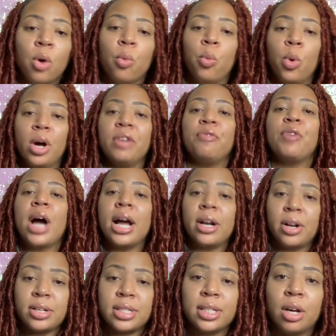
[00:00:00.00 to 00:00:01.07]
One, find
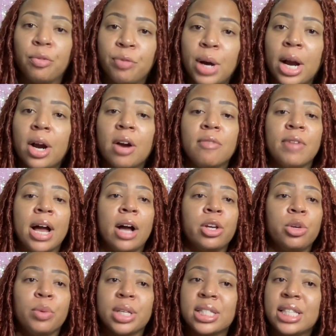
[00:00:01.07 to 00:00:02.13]
herself, find her
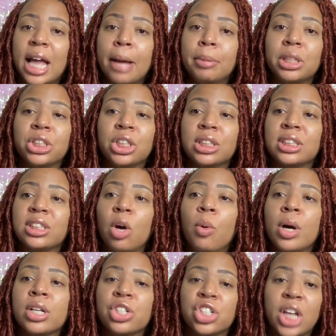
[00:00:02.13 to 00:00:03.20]
value, establish it so
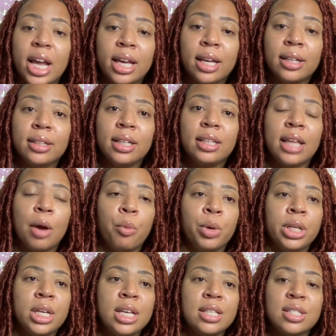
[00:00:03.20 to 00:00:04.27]
unshakingly that
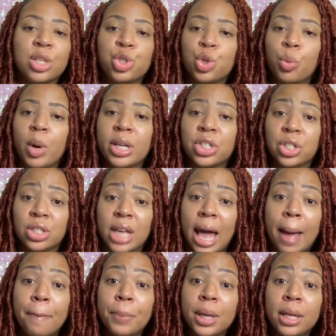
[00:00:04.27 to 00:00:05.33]
when these situations
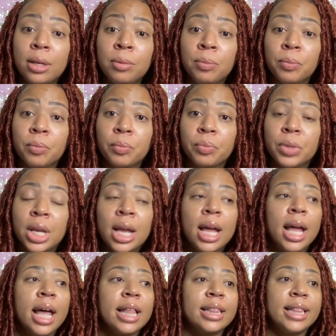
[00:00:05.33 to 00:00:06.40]
happen,
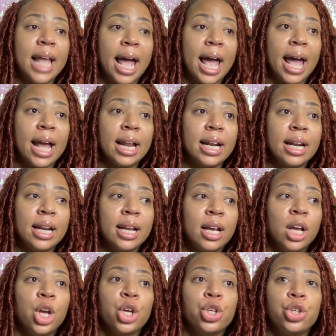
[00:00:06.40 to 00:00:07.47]
that
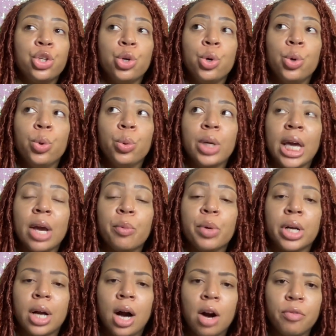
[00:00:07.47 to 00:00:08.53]
you can
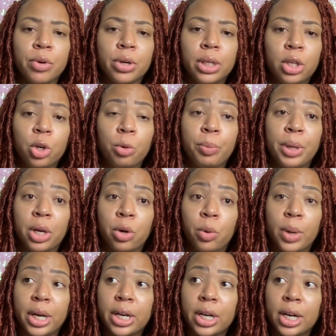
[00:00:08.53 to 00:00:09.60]
recover a little bit
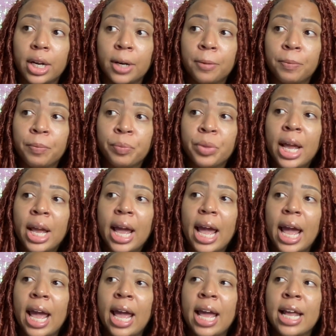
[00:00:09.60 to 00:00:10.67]
quicker,
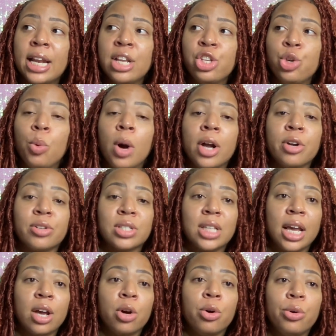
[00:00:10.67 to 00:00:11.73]
and you
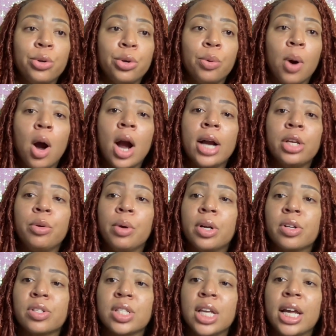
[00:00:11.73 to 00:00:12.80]
understand who you are, and you
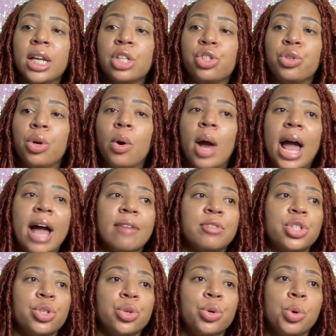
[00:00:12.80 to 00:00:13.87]
understand that you don't have
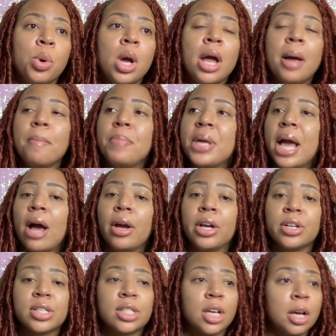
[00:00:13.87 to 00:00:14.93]
to be out here
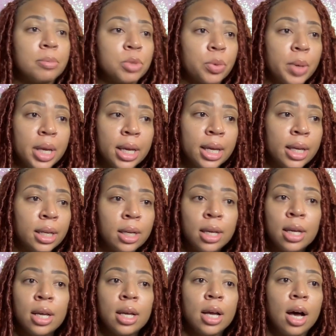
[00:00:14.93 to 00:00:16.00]
subtweeting
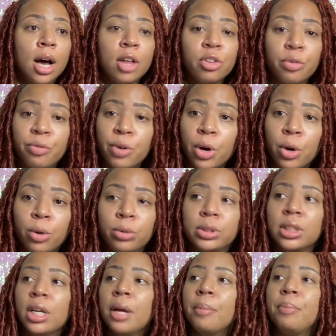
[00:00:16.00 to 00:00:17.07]
other
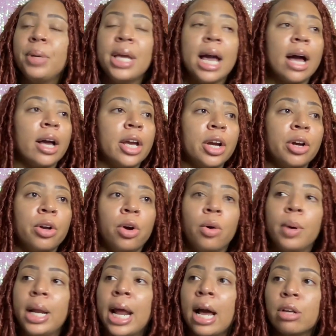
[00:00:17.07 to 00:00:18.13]
folks, be out here
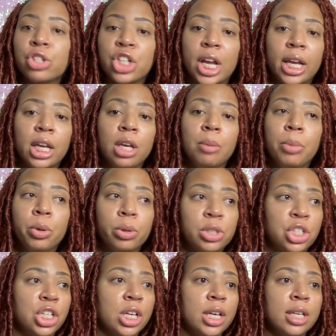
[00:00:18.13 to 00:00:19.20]
going out, shaking your booty
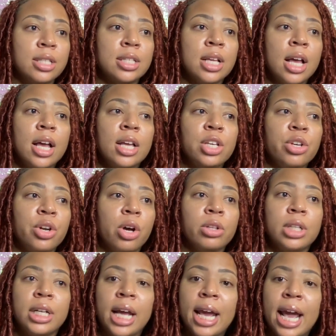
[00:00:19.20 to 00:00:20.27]
cheeks,
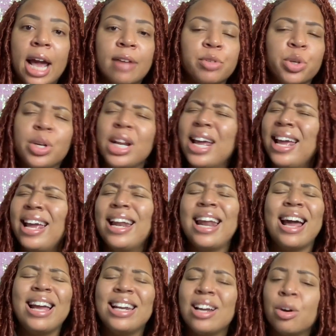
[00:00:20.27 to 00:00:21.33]
the day after. And there
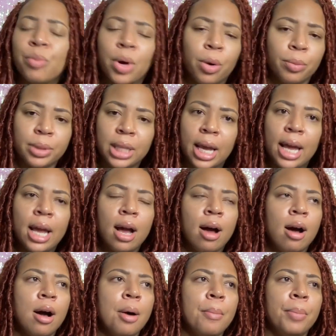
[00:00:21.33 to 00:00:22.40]
ain't nothing wrong with that.
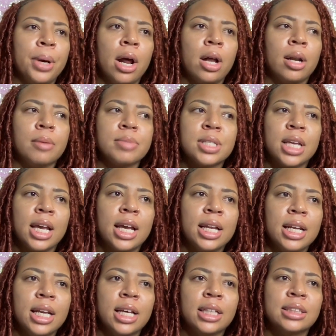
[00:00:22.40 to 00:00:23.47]
But all I'm
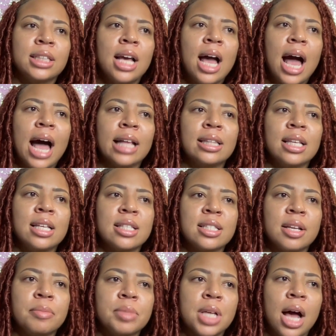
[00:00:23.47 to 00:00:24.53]
saying is, I think
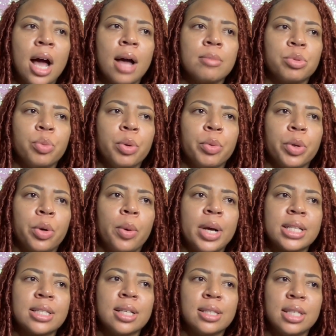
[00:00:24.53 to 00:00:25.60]
sometimes we
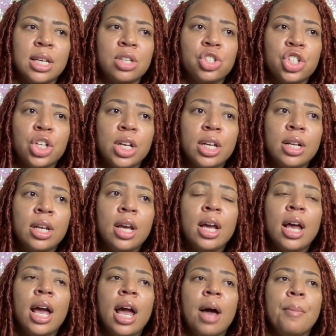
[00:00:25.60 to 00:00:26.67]
request attention
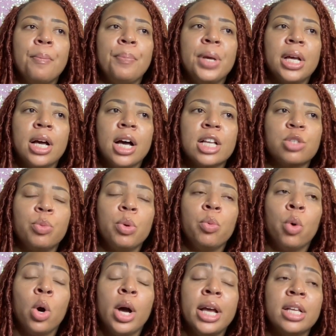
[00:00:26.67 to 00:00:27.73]
because we
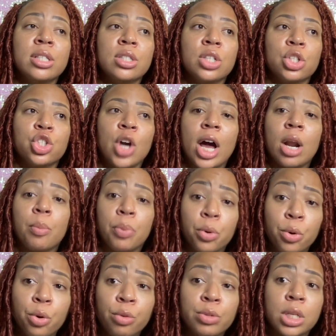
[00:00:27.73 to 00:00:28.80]
want to try to
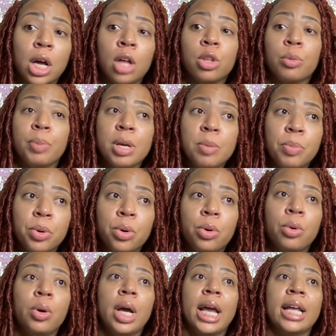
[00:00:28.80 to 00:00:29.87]
prove to other
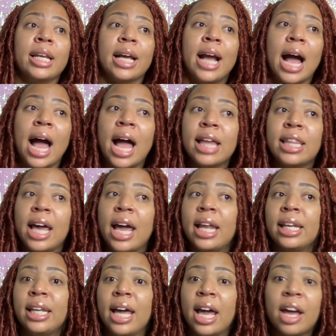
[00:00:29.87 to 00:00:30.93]
people and the guy that
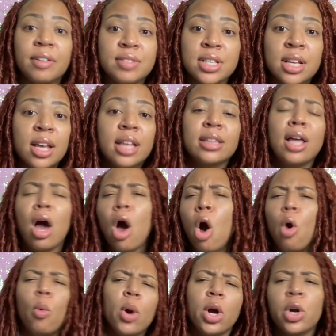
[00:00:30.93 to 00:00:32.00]
left that,
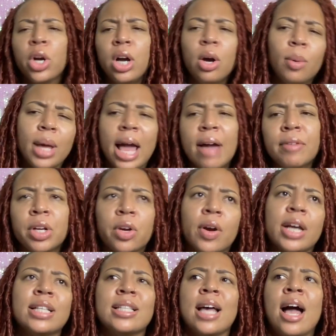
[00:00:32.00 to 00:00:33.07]
oh, we're good, we having a
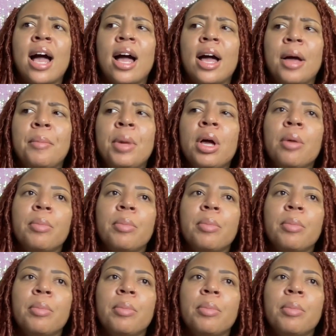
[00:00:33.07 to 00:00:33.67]
great time.